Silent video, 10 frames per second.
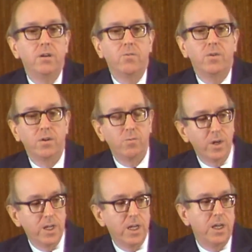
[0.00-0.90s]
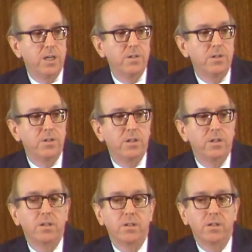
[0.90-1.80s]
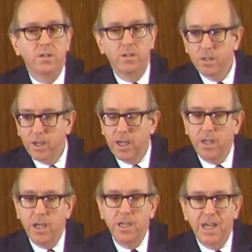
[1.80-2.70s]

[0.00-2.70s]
one has a